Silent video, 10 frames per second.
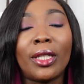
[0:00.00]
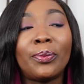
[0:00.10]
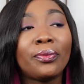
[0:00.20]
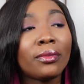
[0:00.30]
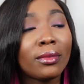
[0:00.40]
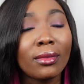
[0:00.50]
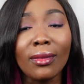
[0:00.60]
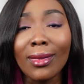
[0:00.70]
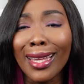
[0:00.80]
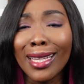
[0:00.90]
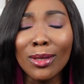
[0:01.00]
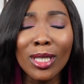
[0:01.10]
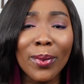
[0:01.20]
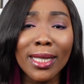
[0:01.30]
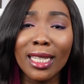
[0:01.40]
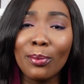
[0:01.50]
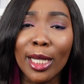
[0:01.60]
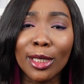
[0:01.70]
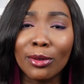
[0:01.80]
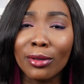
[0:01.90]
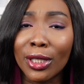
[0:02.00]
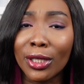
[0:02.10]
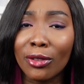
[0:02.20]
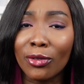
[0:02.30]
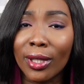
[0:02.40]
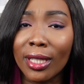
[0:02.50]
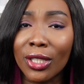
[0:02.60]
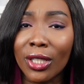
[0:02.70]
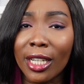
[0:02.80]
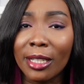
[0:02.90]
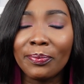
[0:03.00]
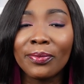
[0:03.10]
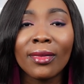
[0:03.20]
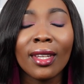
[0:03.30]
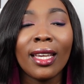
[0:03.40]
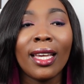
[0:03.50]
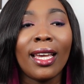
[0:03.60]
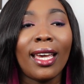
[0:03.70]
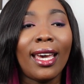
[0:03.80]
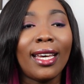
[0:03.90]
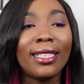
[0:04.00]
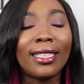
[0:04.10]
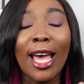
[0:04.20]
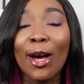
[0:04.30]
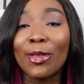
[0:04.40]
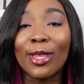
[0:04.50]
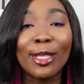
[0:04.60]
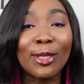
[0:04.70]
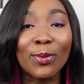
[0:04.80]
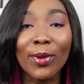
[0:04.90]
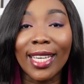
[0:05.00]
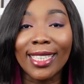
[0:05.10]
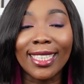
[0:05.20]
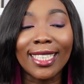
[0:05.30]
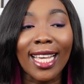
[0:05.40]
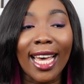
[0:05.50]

And this was basically my decoration for this year and how things went.